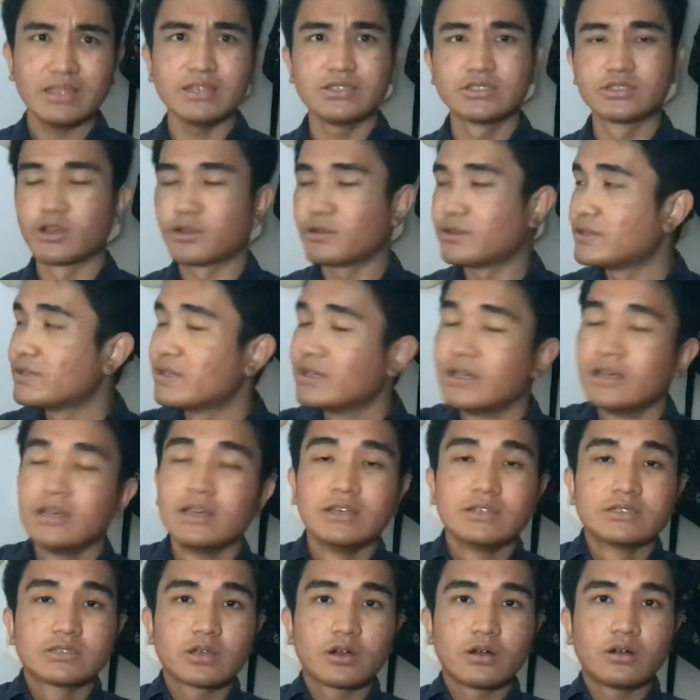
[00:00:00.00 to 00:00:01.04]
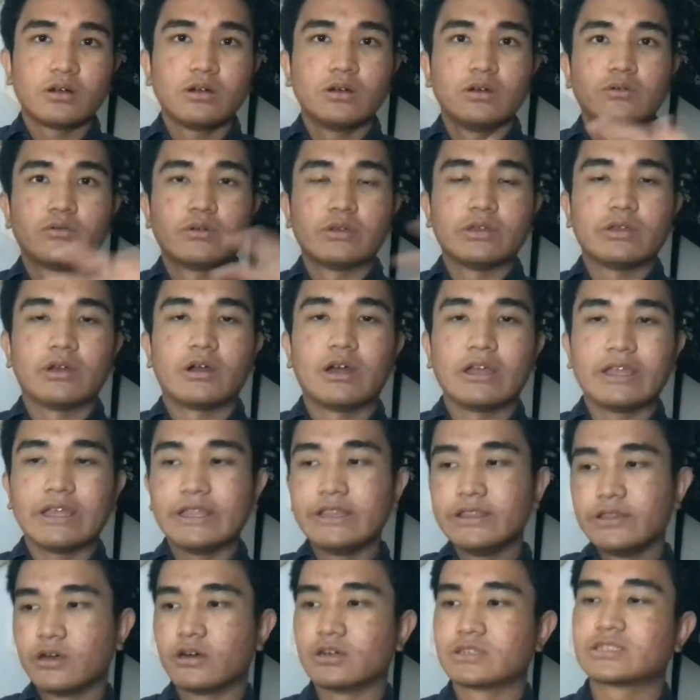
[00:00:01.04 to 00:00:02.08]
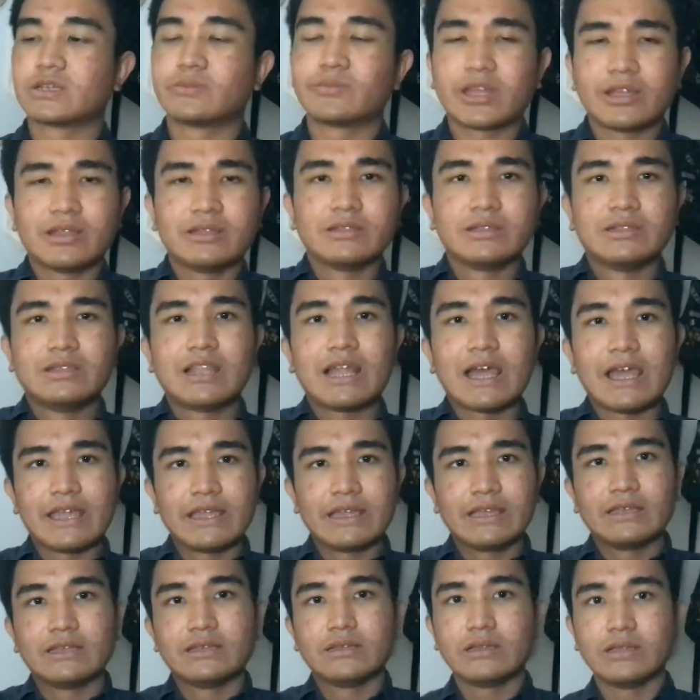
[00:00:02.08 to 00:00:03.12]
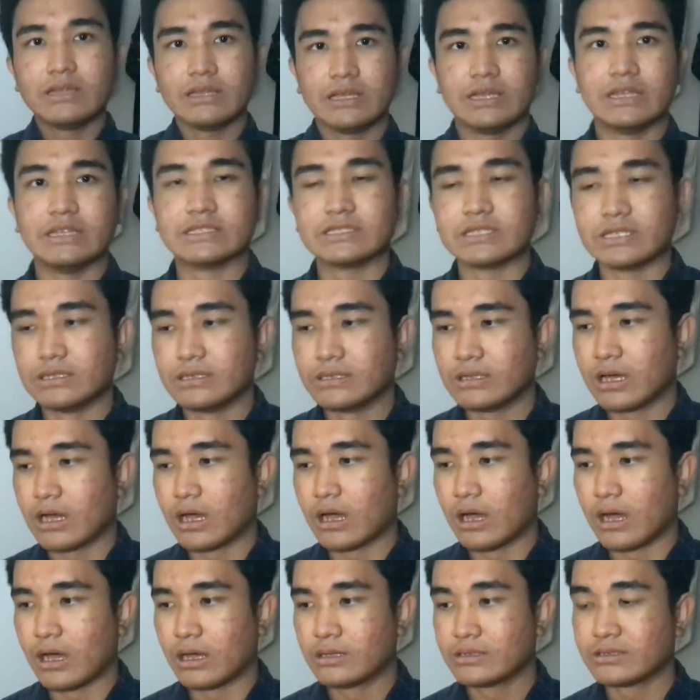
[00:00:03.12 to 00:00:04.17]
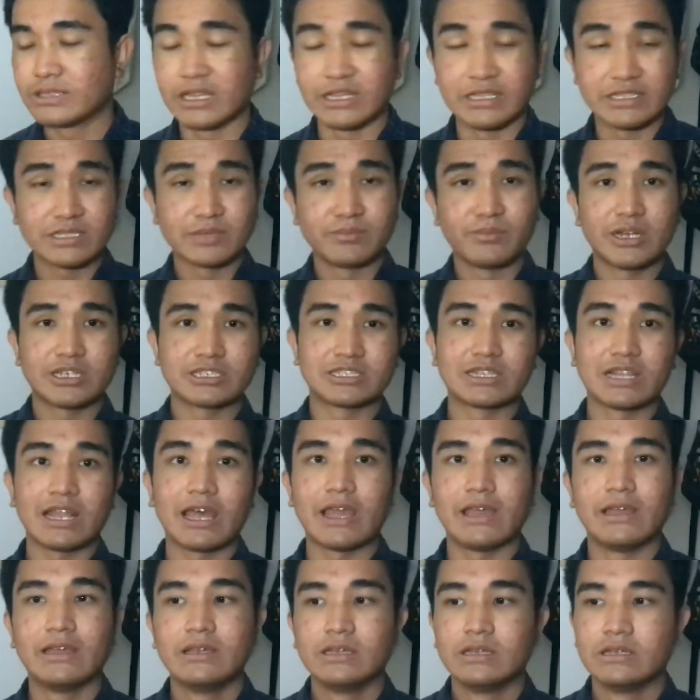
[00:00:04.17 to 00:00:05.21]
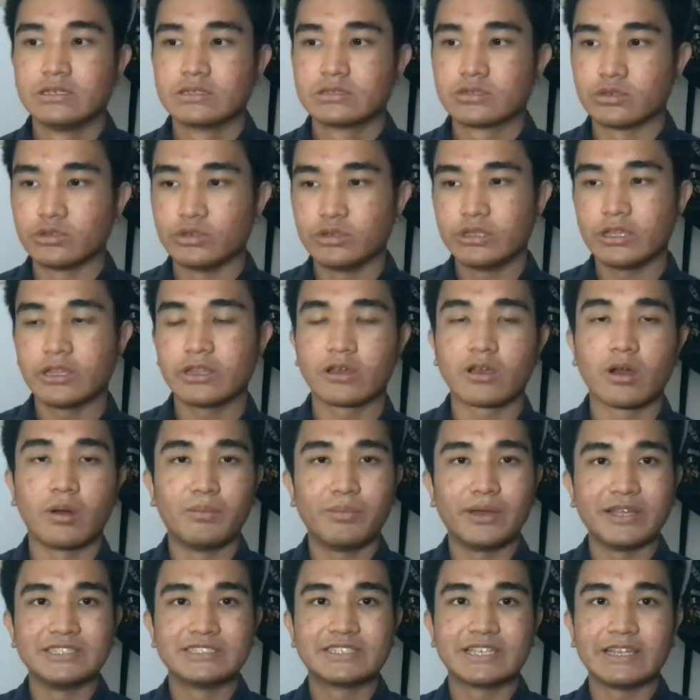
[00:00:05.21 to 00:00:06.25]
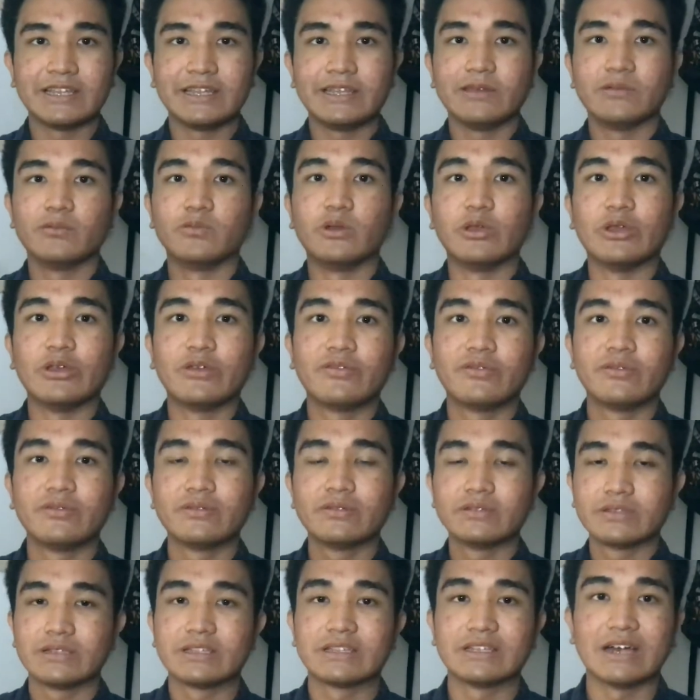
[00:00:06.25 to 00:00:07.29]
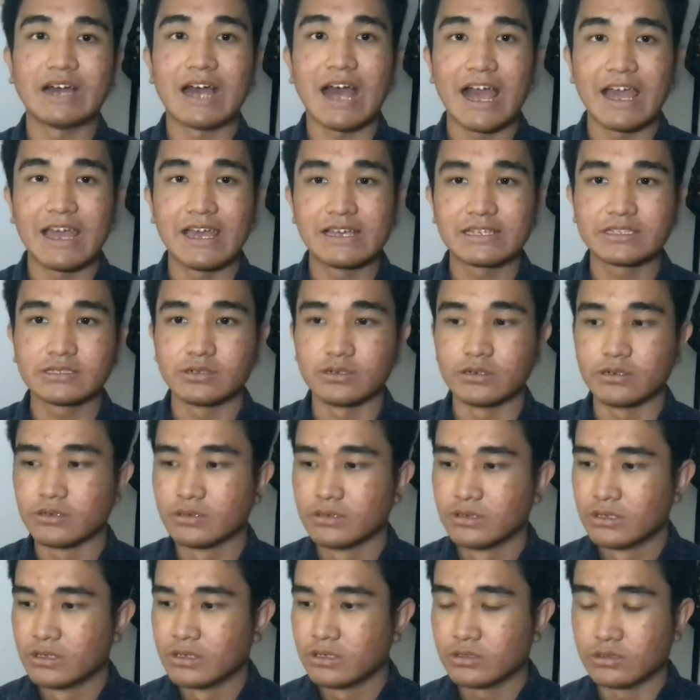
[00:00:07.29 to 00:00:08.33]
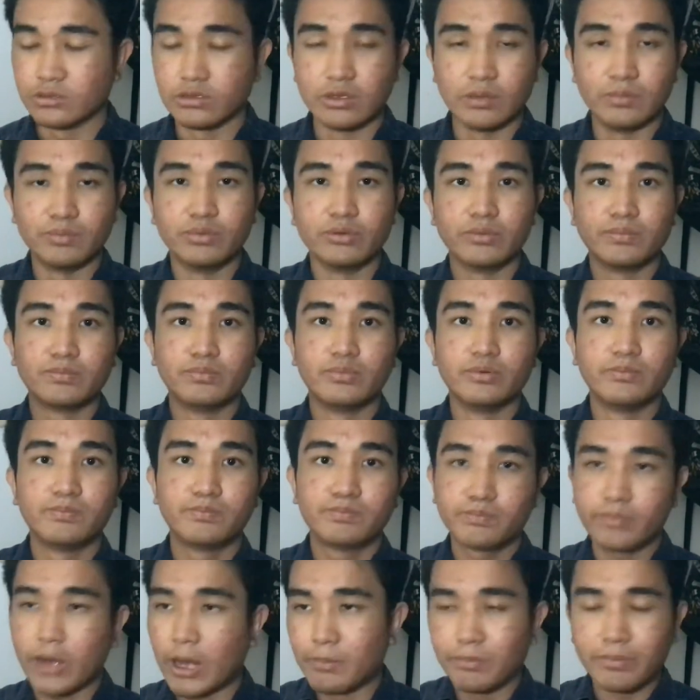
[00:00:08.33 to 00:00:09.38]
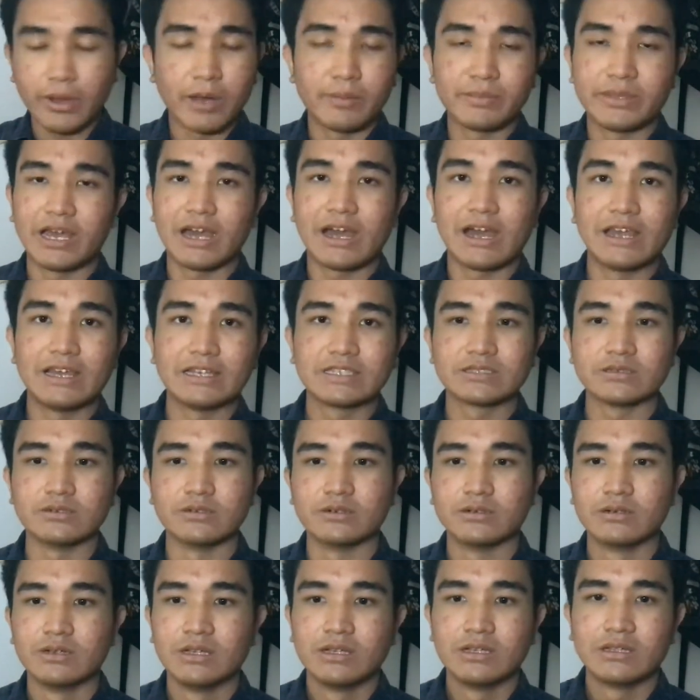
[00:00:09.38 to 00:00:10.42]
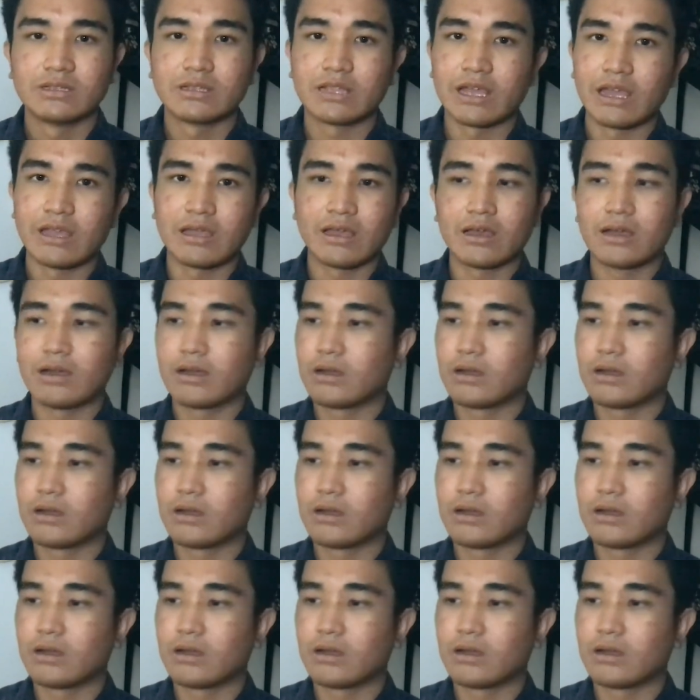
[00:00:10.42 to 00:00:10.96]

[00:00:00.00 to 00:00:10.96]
so when you're indoor, sometimes light isn't there isn't much light, so you need to compensate it with the ISO. You need to pump up the ISO like